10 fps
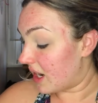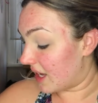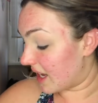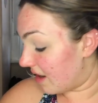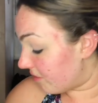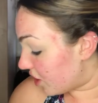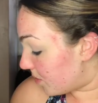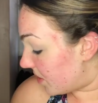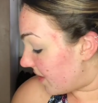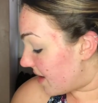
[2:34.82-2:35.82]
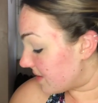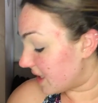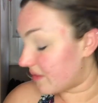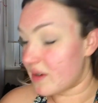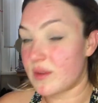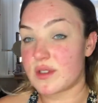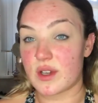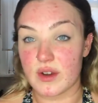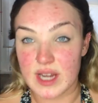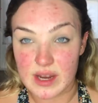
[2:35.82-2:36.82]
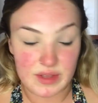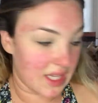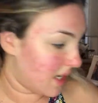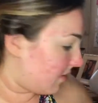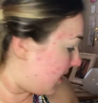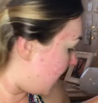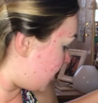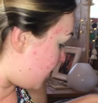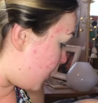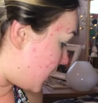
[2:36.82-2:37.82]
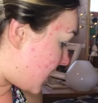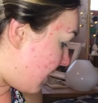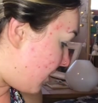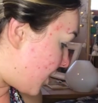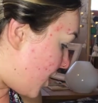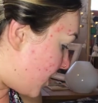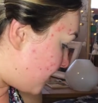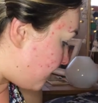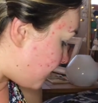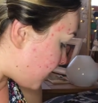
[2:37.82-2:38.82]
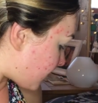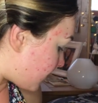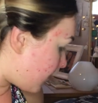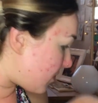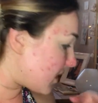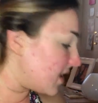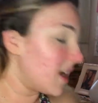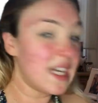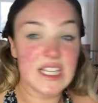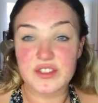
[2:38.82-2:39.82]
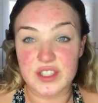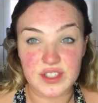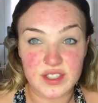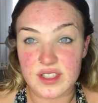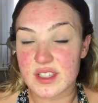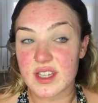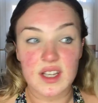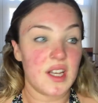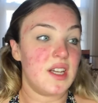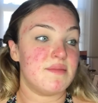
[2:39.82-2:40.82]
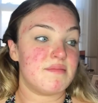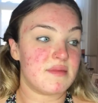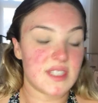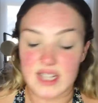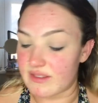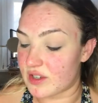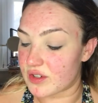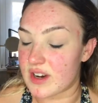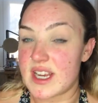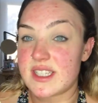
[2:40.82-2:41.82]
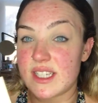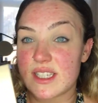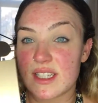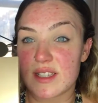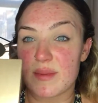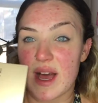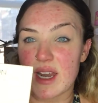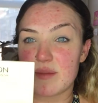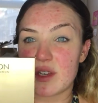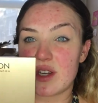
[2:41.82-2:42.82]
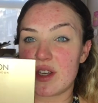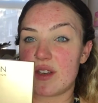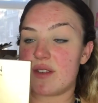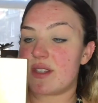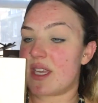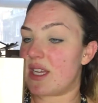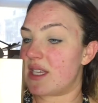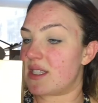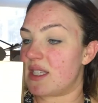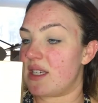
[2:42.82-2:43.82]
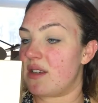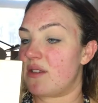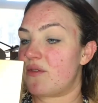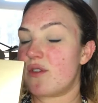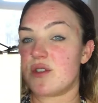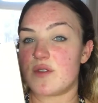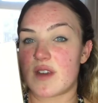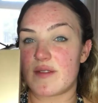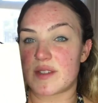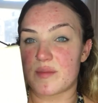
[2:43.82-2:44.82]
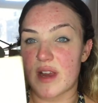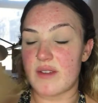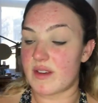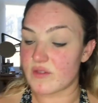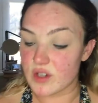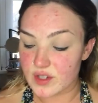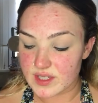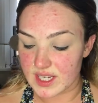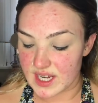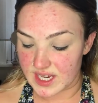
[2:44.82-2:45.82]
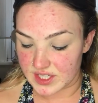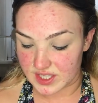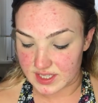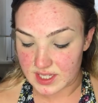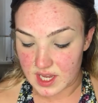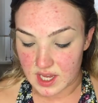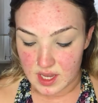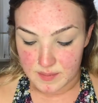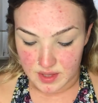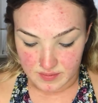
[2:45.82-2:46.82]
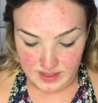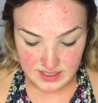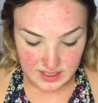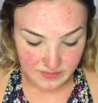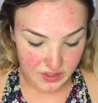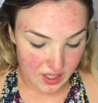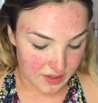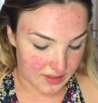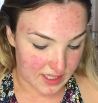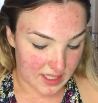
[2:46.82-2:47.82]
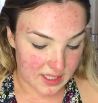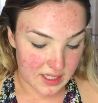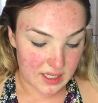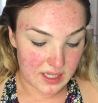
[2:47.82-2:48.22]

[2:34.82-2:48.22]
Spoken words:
like every couple of hours. Like if I wasn't going out in the evening, just put Savlon on, like literally just Savlon crazy. This is a palette I'm going to use. It is the Fortune Favours the Brave, and I've not used it in ages, but the reason I've chosen it